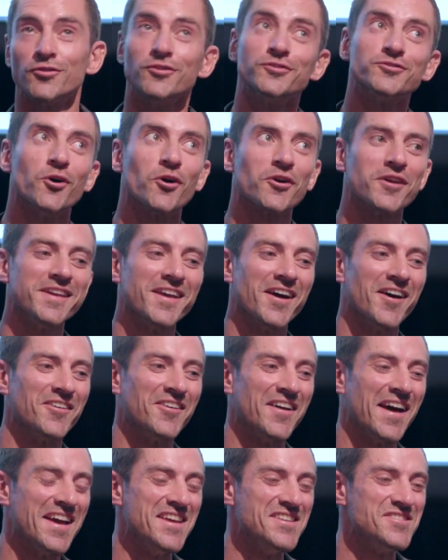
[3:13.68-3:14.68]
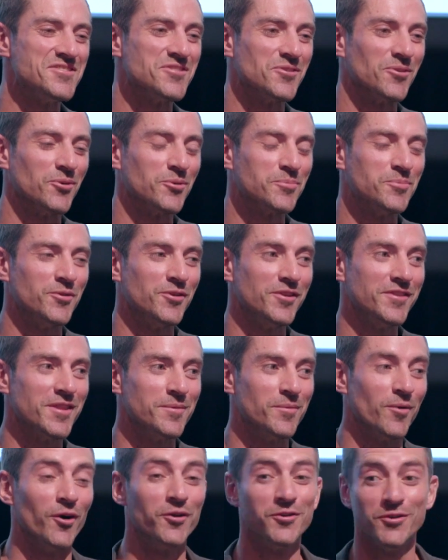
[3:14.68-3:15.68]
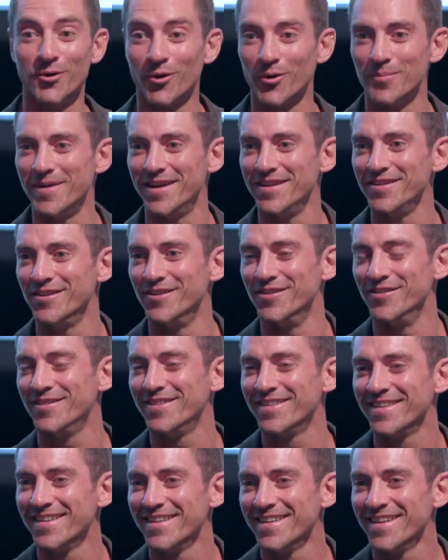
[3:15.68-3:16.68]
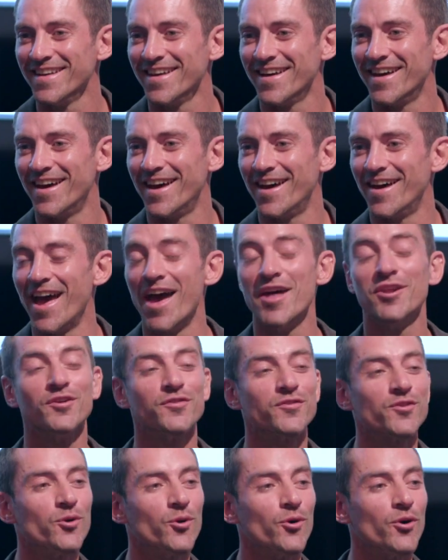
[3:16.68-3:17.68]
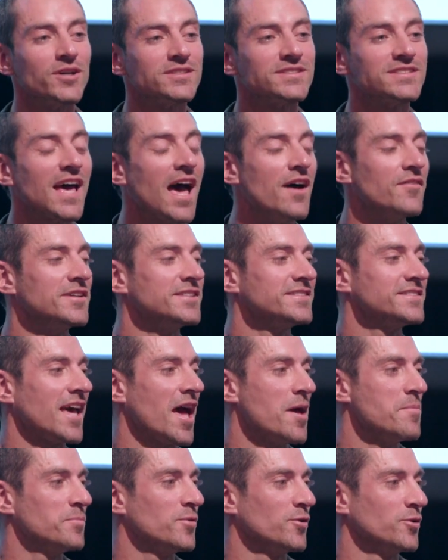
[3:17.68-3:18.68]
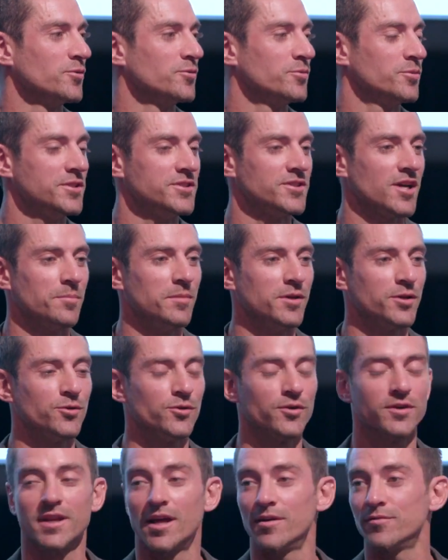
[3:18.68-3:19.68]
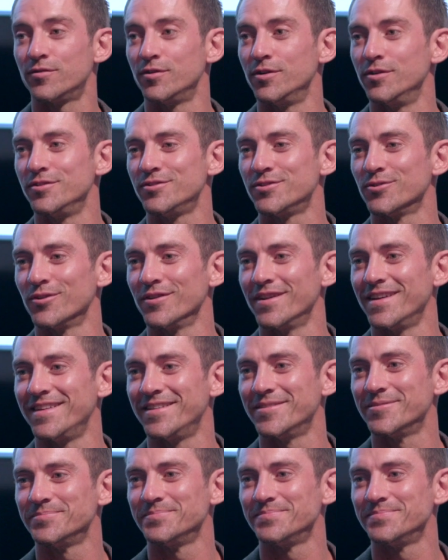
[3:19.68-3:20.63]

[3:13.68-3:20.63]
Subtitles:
stocking our range or putting them on your menu. And of course, have a sample, which I'll be cooking up for you shortly.